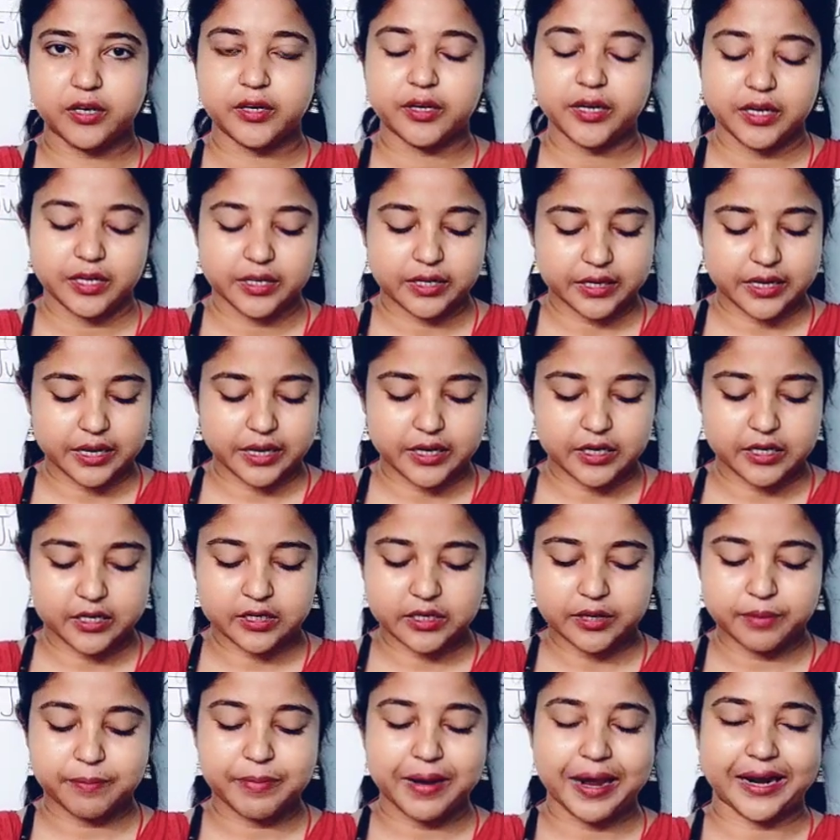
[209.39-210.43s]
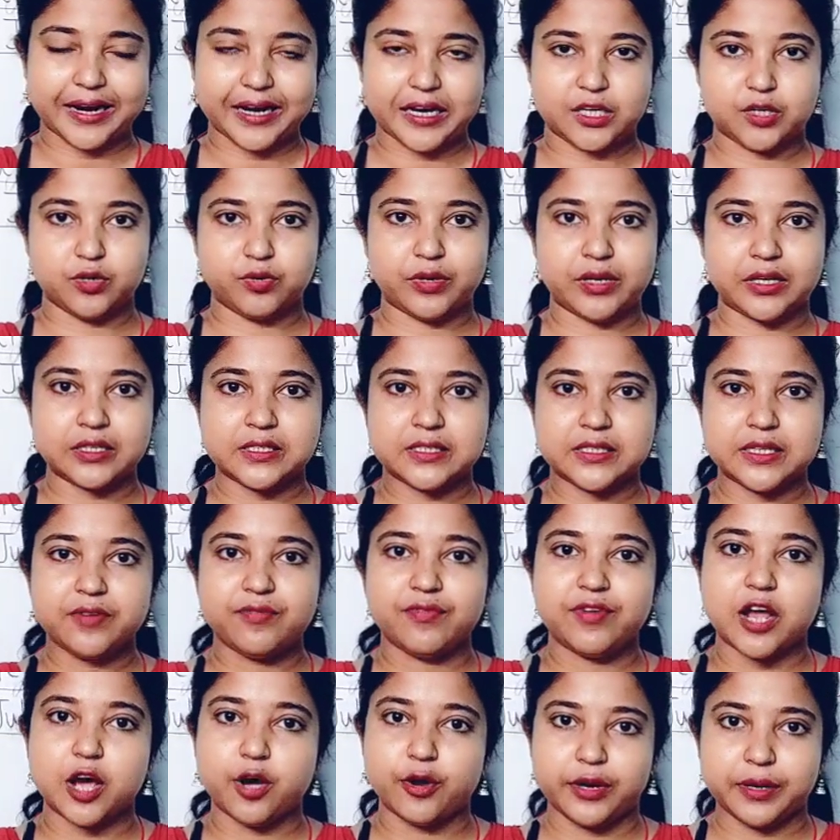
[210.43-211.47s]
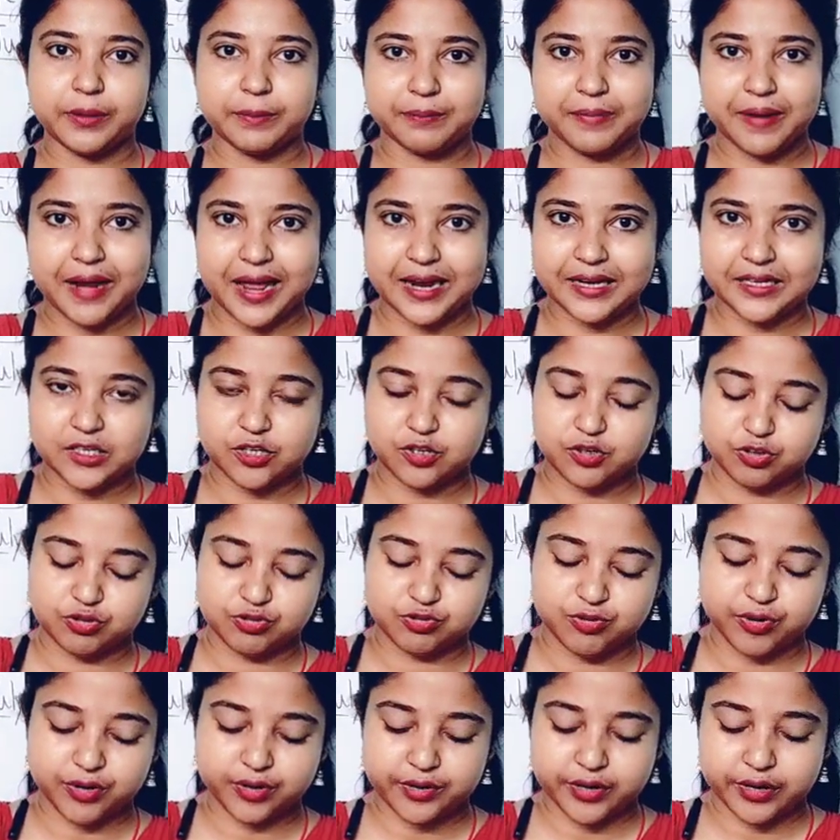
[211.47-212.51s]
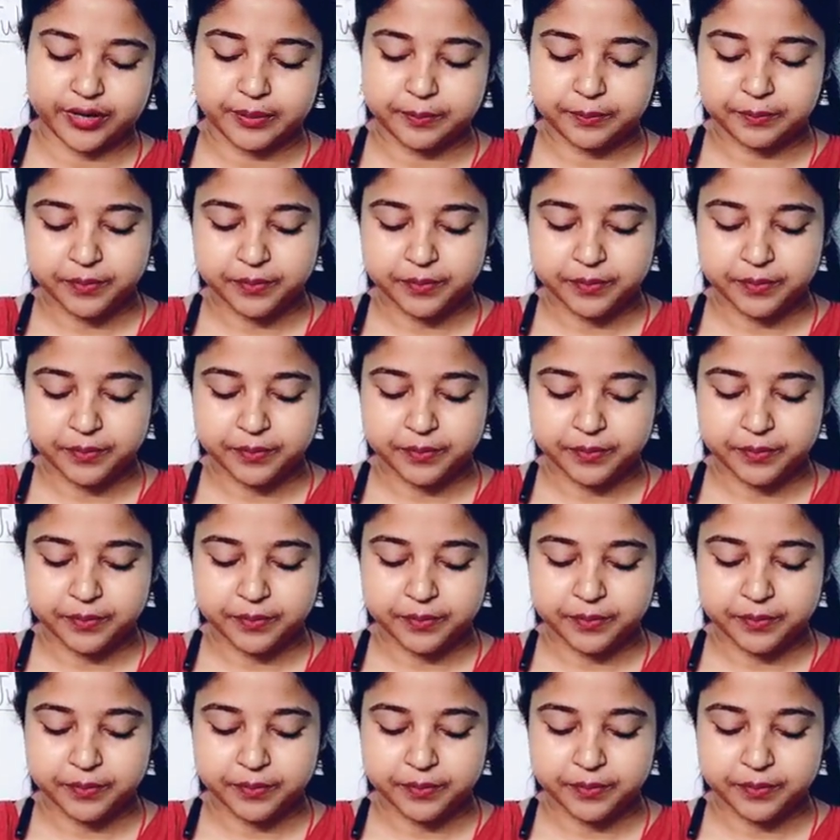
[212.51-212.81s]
Okay, here in the bracket you can see flowering plant is written.